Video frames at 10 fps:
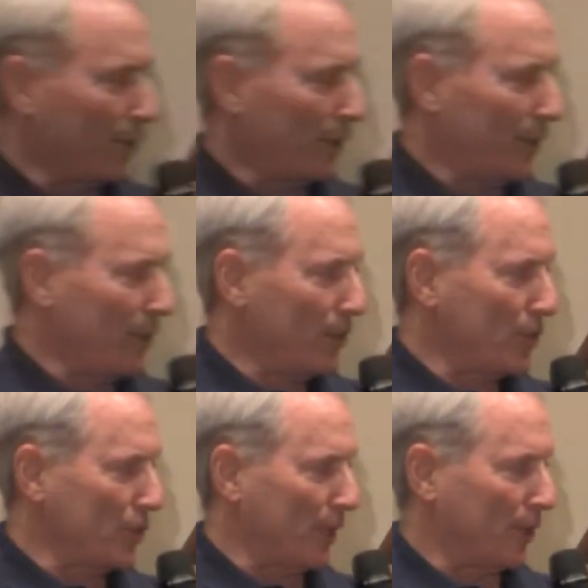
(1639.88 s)
what you
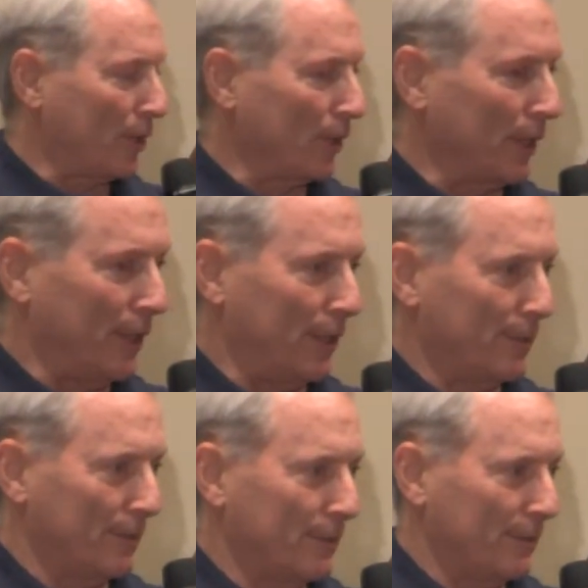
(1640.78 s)
shared
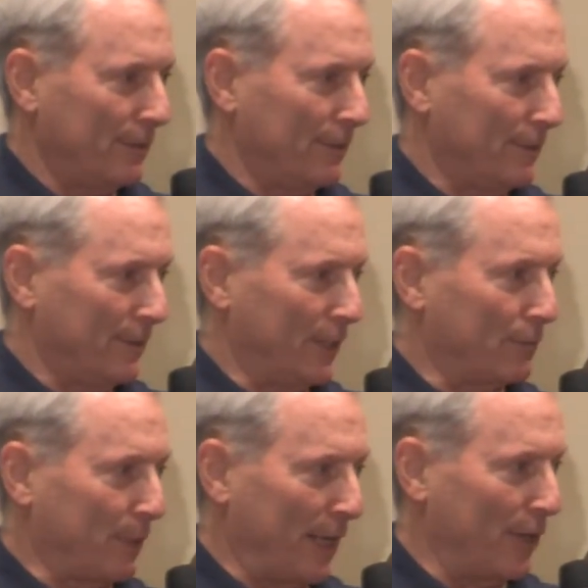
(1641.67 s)
earlier
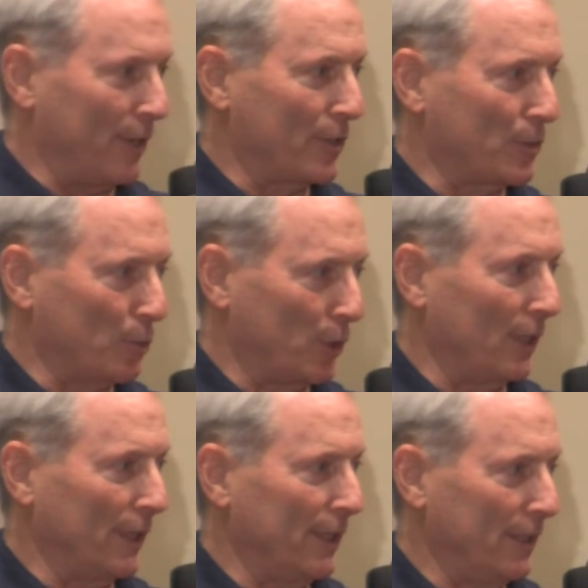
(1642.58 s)
if parents
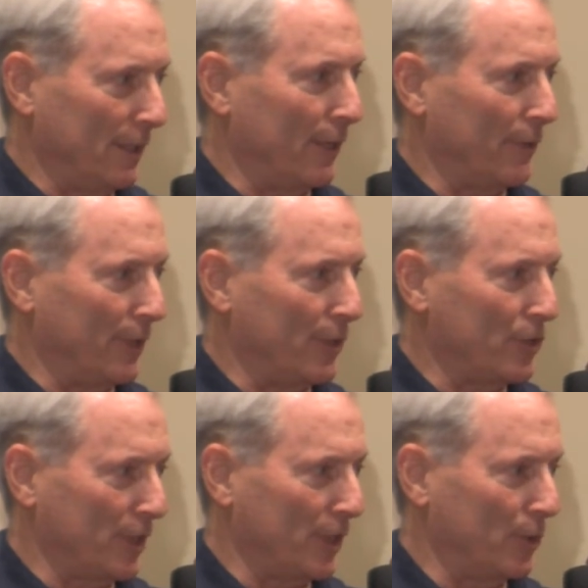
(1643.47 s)
really love their
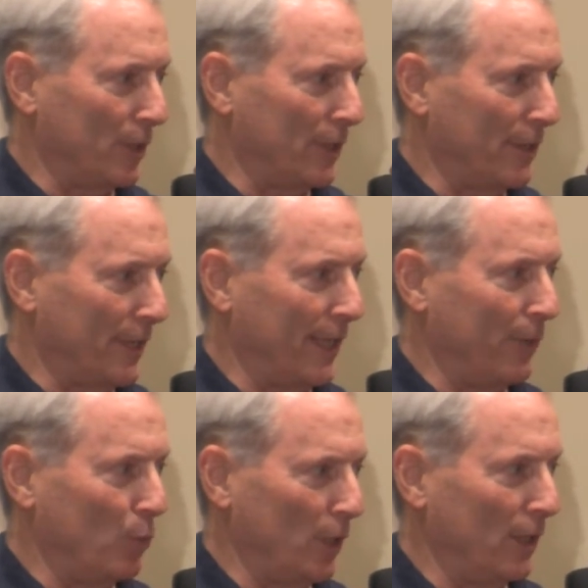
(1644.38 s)
children, they
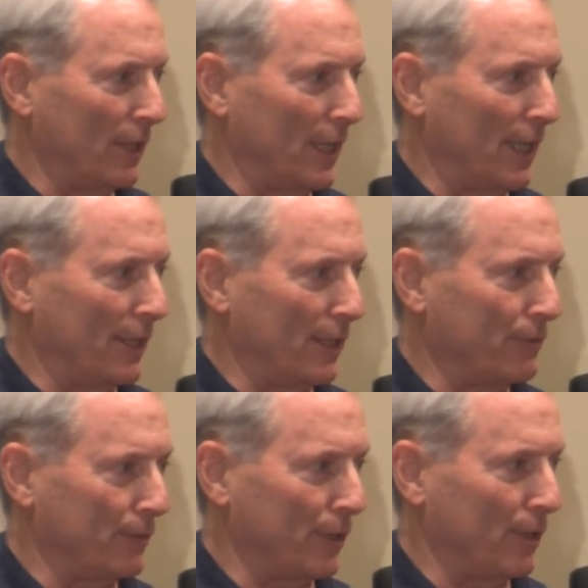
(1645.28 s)
will not
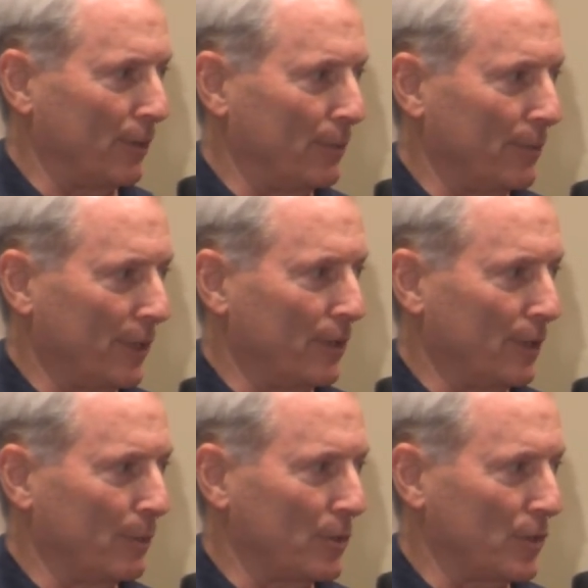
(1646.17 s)
affirm their
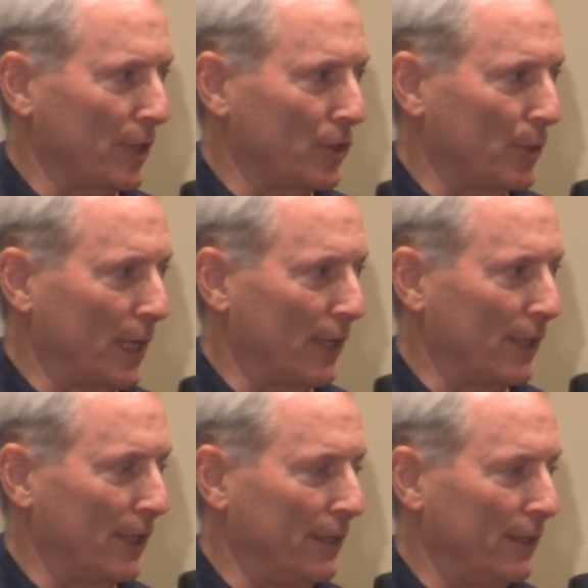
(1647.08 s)

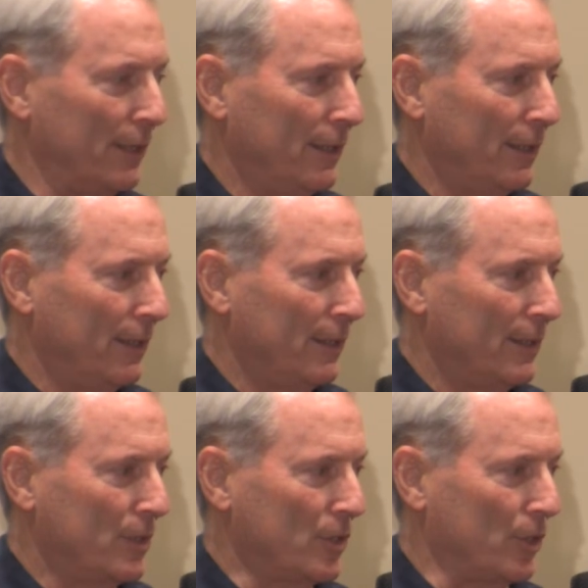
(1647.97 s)
homosexuality.
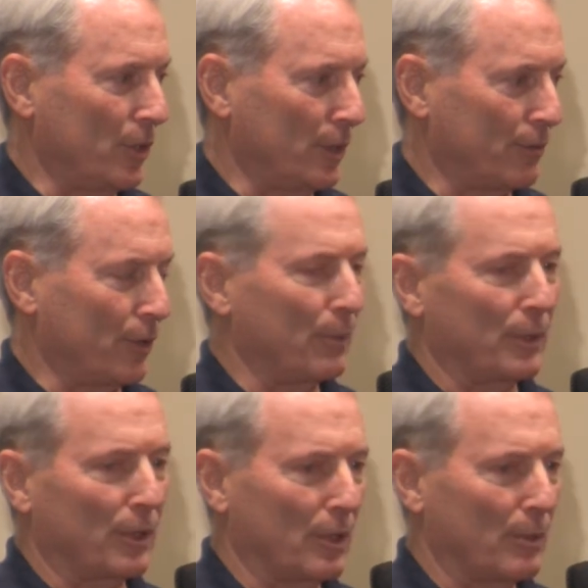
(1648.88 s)
To affirm
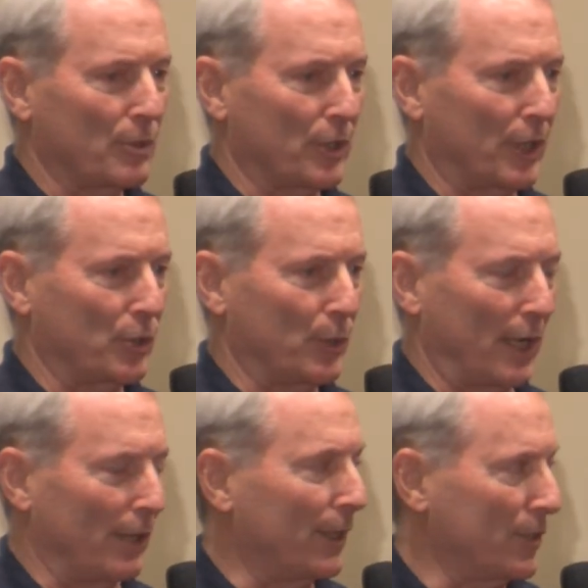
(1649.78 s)
their
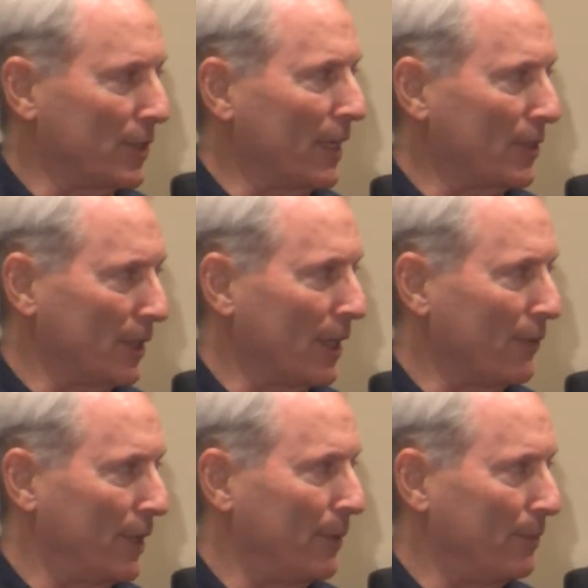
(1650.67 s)
homosexuality is not to
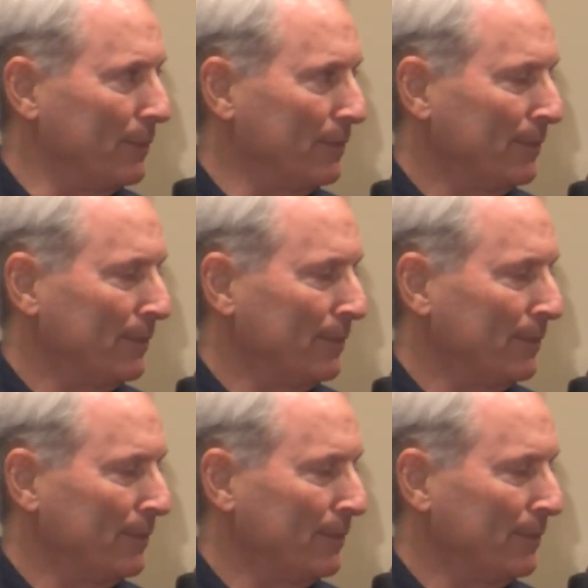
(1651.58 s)
love them.